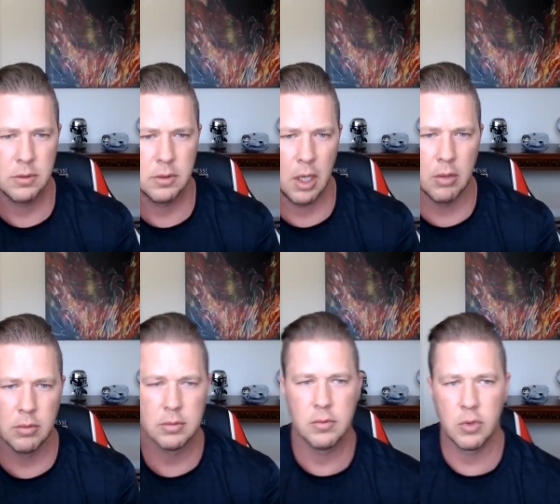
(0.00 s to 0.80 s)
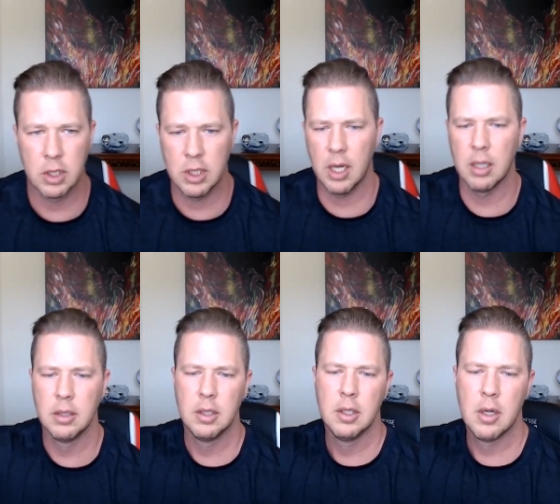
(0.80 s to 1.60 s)
No, we're good
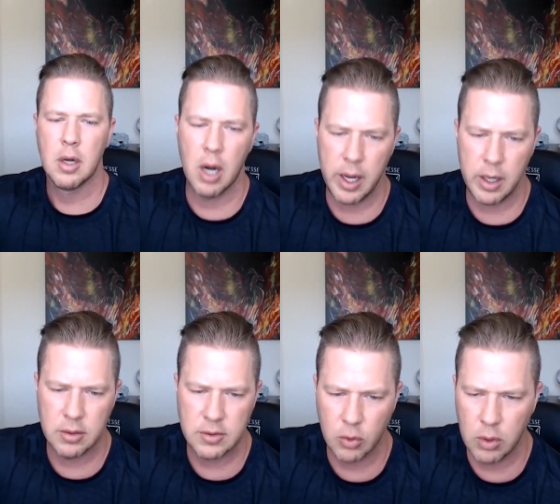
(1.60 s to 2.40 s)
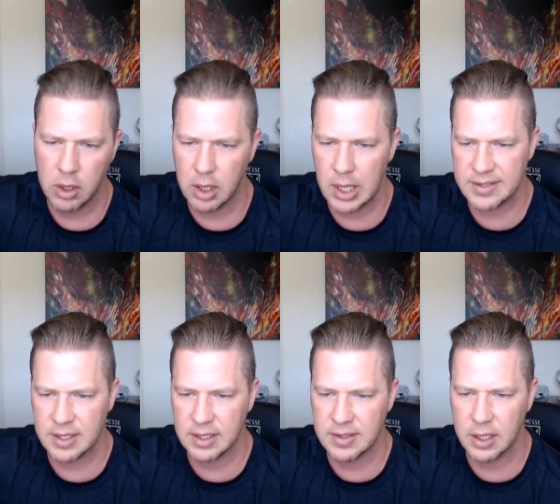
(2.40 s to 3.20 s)
there. All right. So one of the last
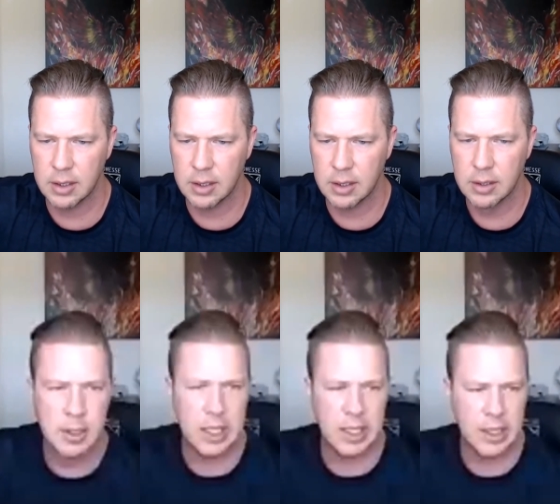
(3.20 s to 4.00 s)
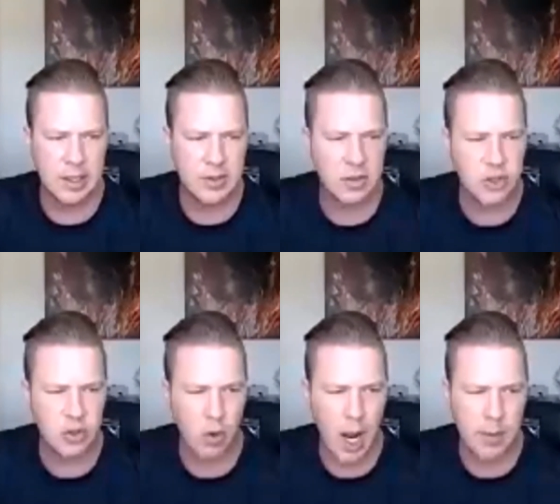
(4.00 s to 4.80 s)
things here is
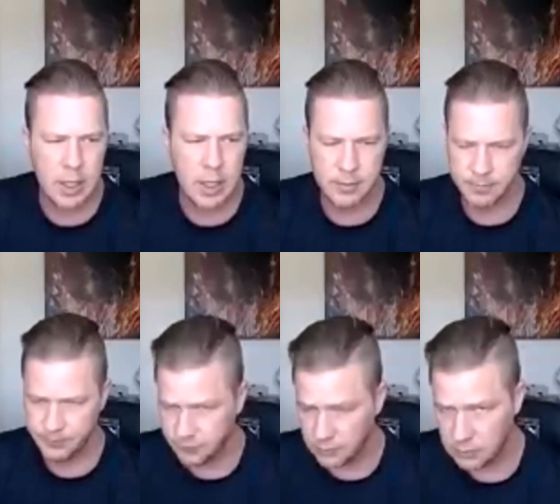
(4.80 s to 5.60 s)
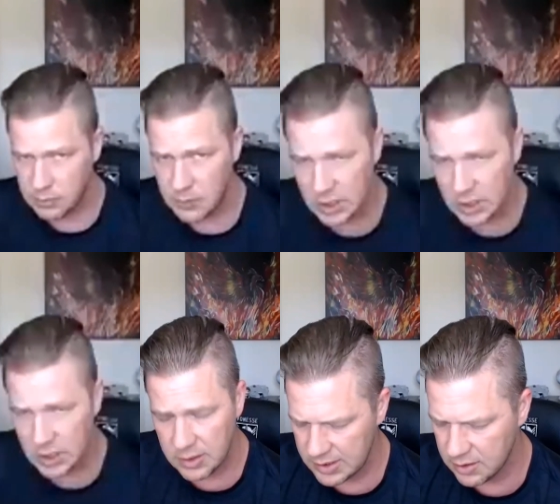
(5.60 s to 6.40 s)
scribing.
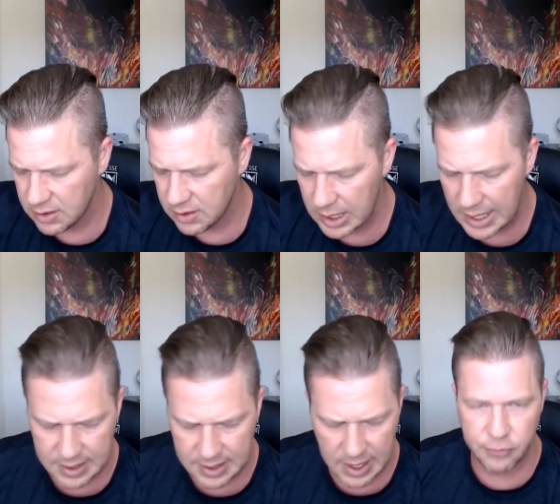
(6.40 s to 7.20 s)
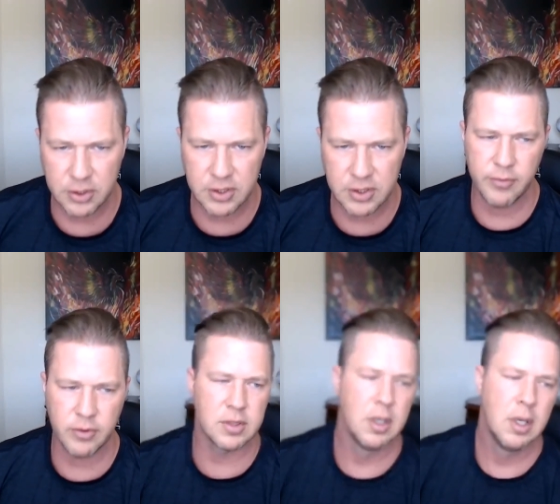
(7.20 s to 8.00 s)
So this is the last S for
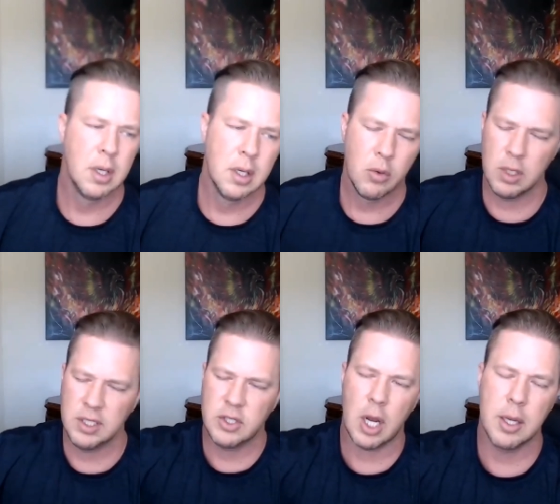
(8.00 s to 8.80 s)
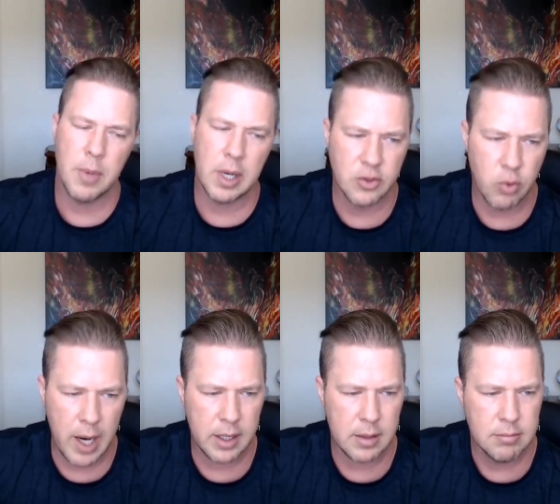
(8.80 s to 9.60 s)
savers. What he's talking about is
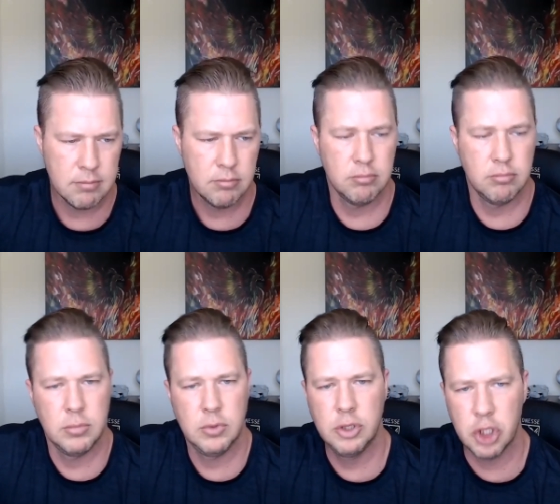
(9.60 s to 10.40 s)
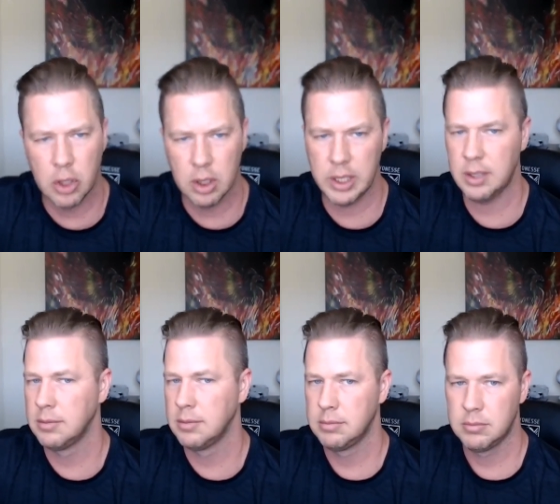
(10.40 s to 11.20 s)
writing, journaling,
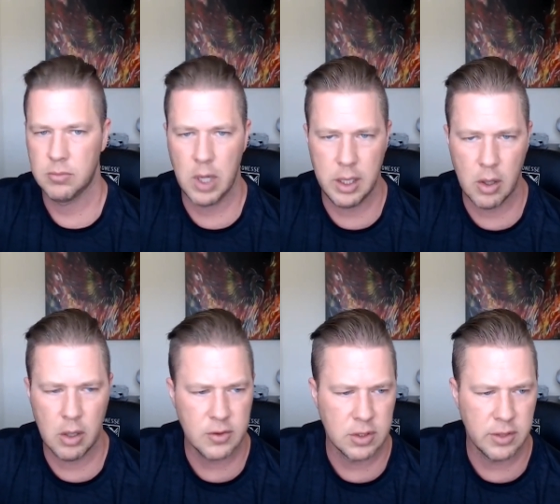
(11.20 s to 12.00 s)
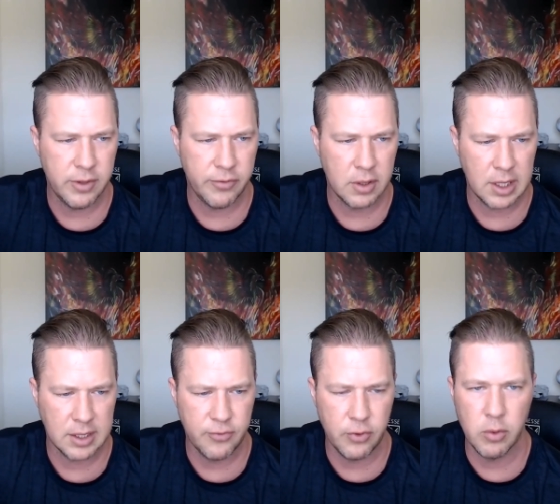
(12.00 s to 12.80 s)
right? All sorts of different
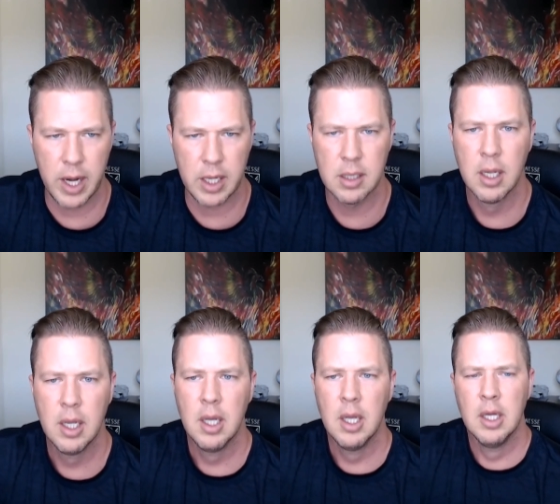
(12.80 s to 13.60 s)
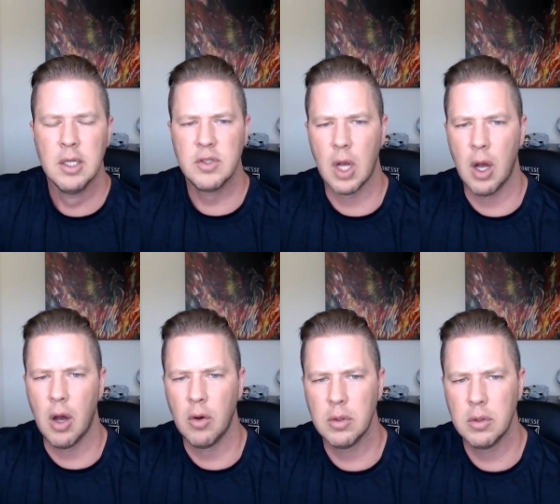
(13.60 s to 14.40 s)
things, free writing.
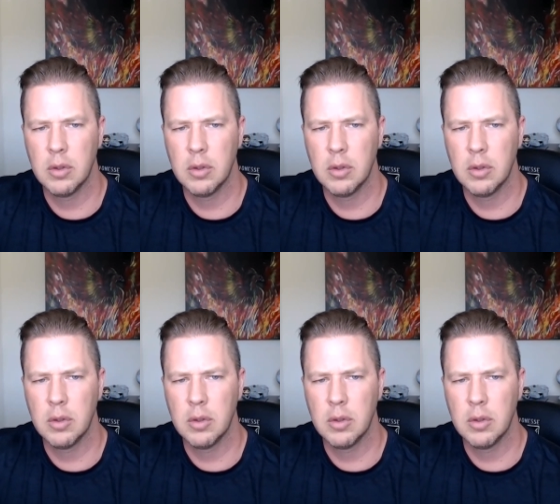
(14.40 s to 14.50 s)
So